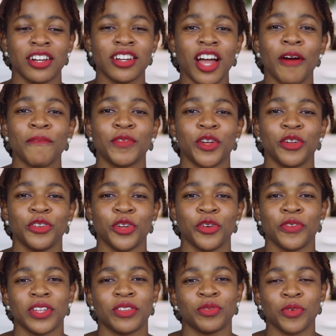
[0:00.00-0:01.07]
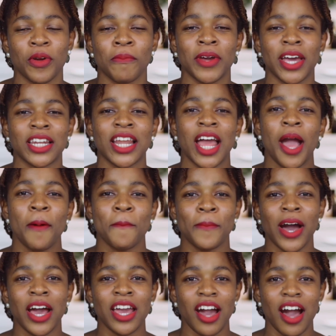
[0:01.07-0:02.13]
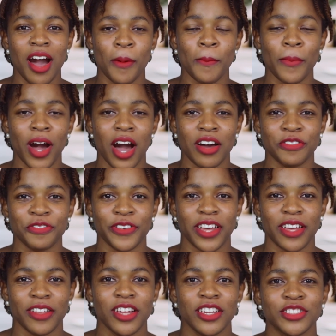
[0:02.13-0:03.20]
Club de Nuit Women by Armaf.